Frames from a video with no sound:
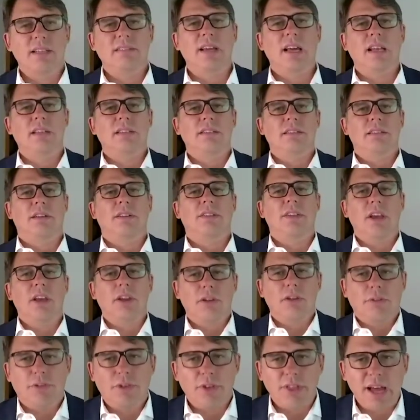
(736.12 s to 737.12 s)
Alistair. Thank
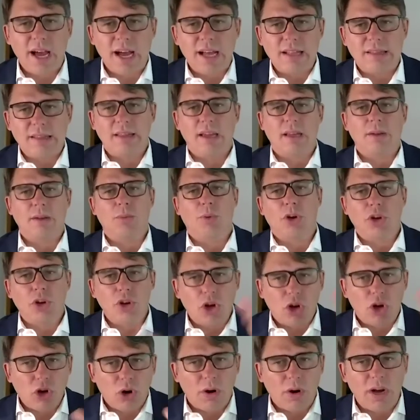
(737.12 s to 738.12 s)
you for that. And we're going to
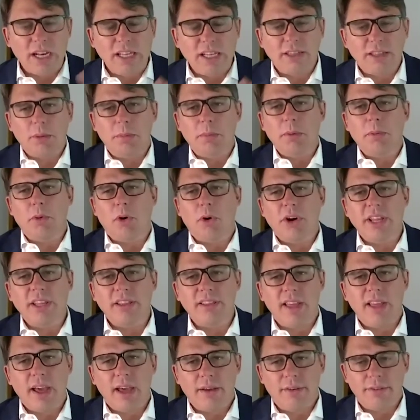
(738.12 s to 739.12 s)
go a little bit more in
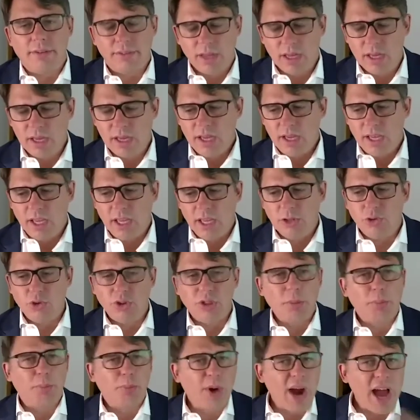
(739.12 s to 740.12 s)
depth into the
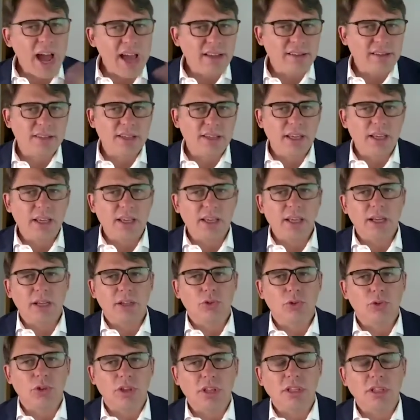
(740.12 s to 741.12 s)
pricing,
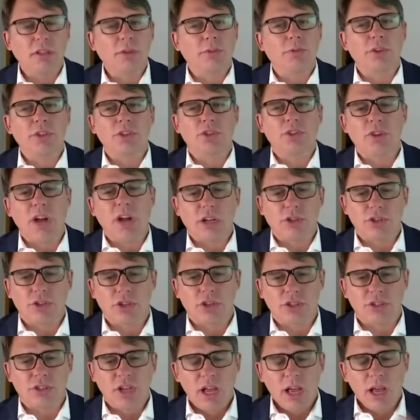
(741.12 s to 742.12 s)
to the different
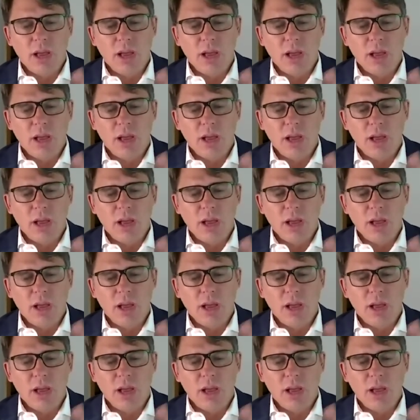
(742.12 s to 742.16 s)
structures.